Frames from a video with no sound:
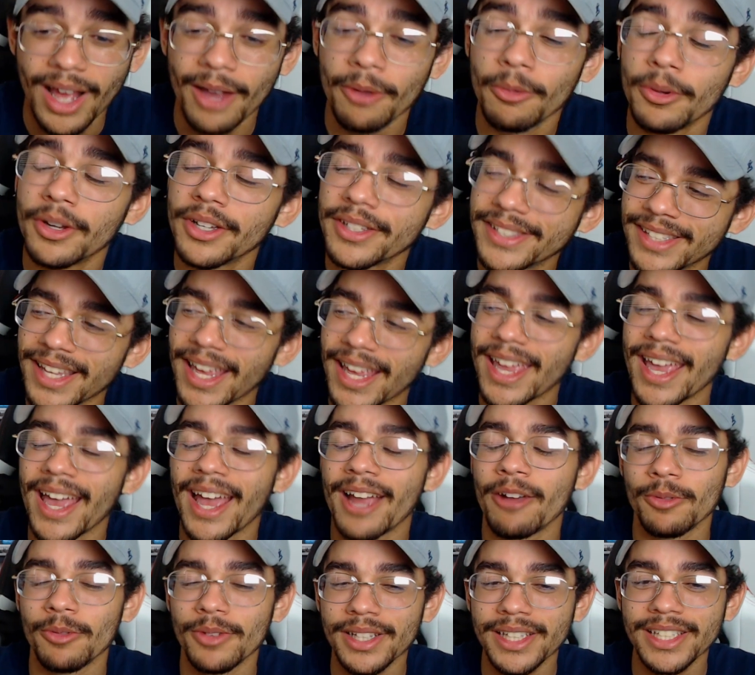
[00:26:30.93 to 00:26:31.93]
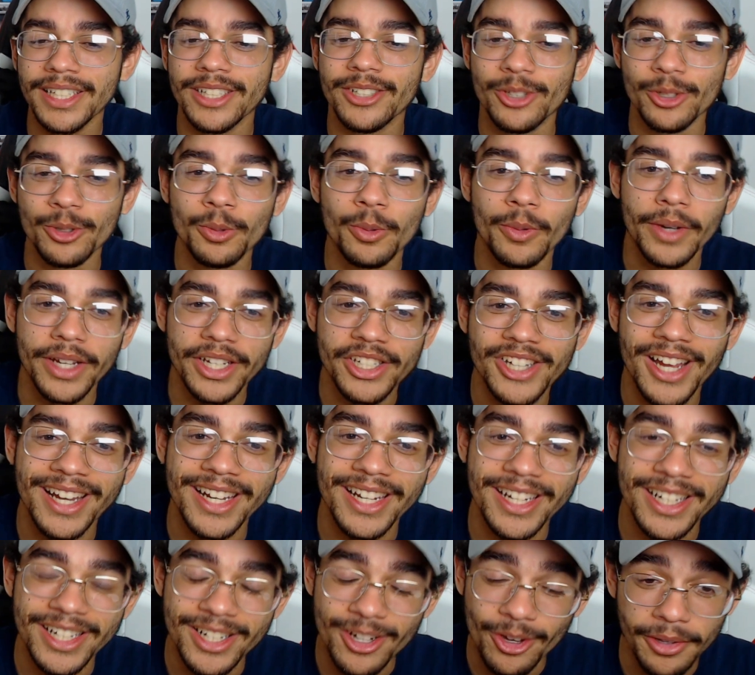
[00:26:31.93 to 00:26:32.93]
I will say I really do wish I
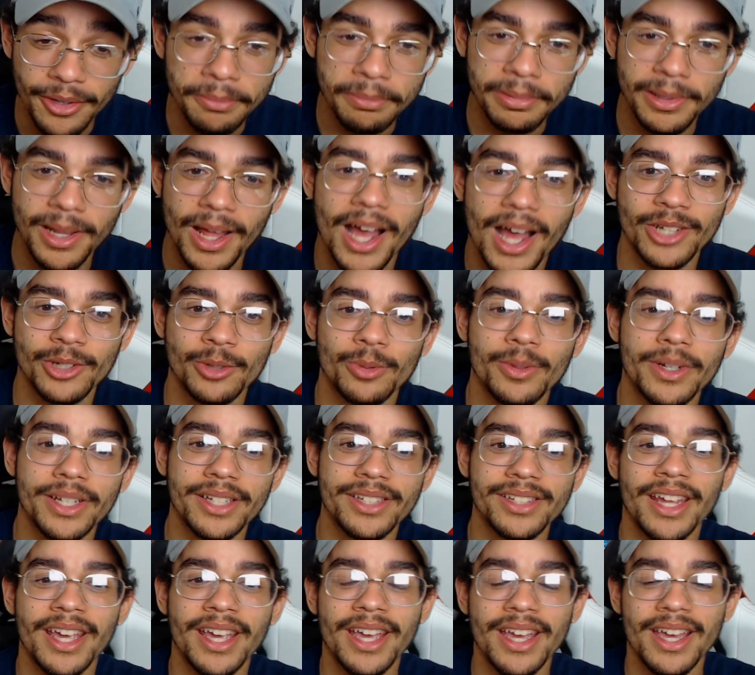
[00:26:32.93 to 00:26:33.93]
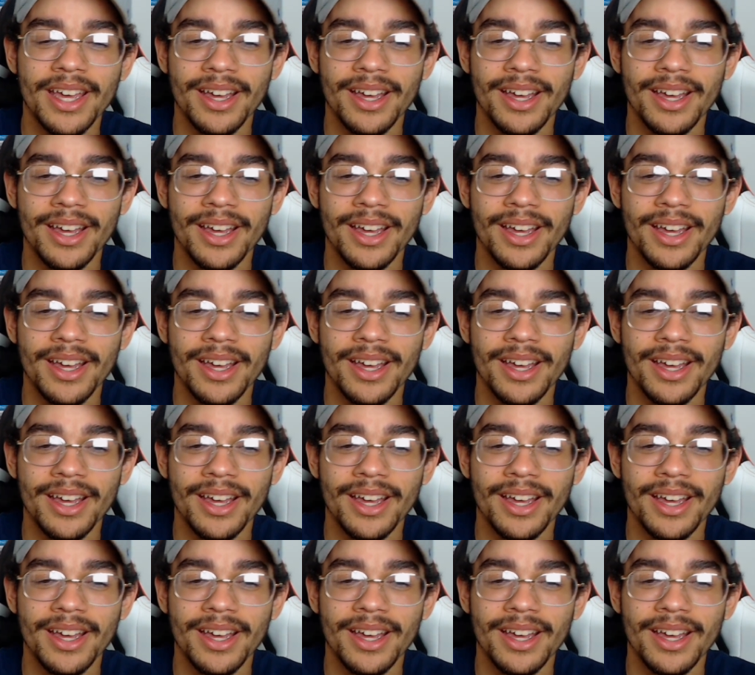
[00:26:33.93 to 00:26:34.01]
didn't know the plot twist